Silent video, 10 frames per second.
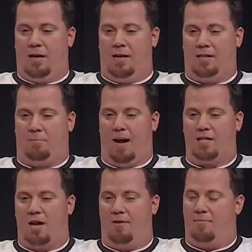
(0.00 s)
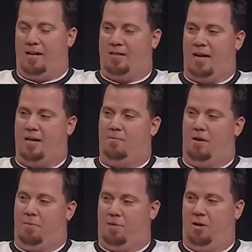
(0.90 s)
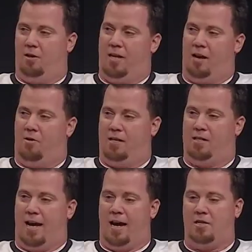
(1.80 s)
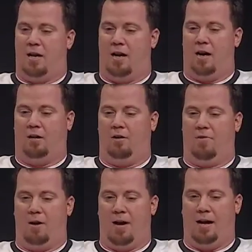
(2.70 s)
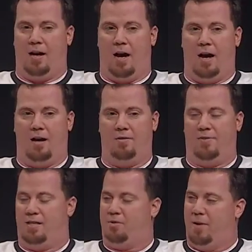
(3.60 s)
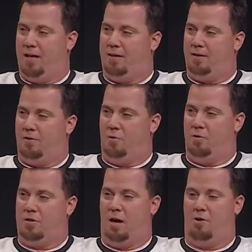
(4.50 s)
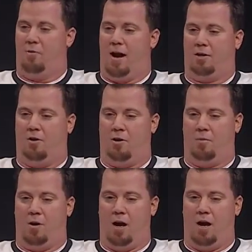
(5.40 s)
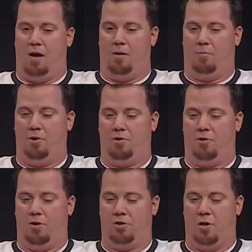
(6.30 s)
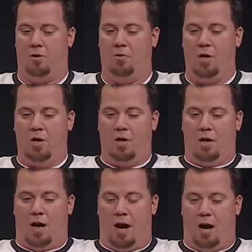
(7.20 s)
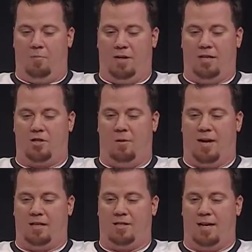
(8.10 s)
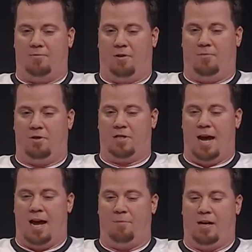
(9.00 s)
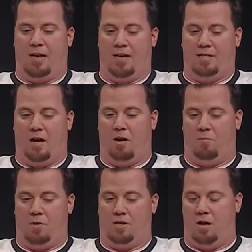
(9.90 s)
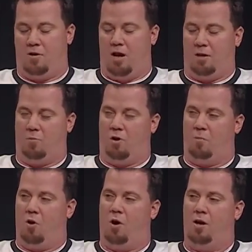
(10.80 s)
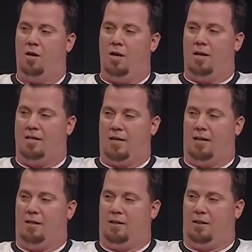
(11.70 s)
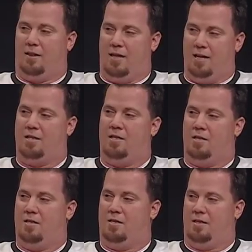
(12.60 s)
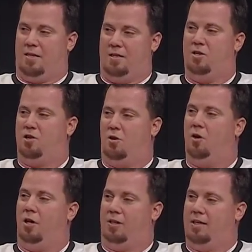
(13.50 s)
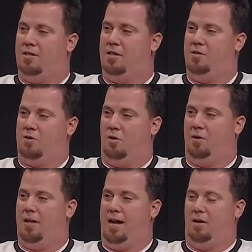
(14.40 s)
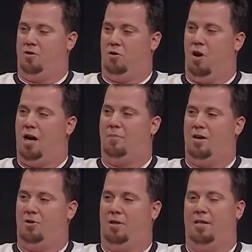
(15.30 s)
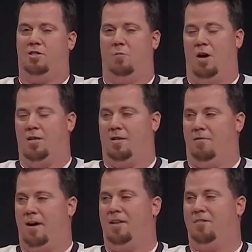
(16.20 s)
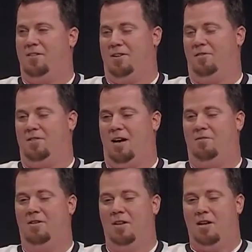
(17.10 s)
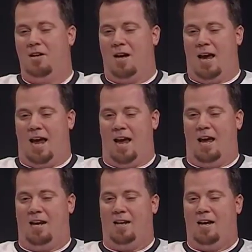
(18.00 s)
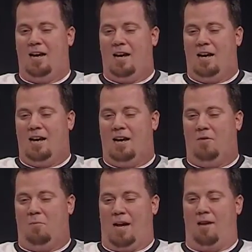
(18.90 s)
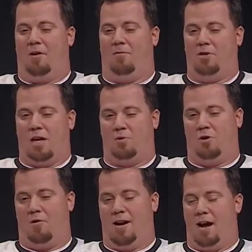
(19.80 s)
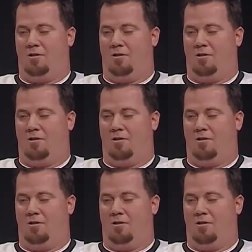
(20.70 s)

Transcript: It's based off my material that I do on stage, and a good friend of mine, Vince Smith, who is our director and producer of the show. Okay. When he saw me on stage for the first time, and then we started talking more and more. He's like, this is your hook. This is your thing, because you talk about your kids so much, the Father of the Year stuff. And we have our first episode right now.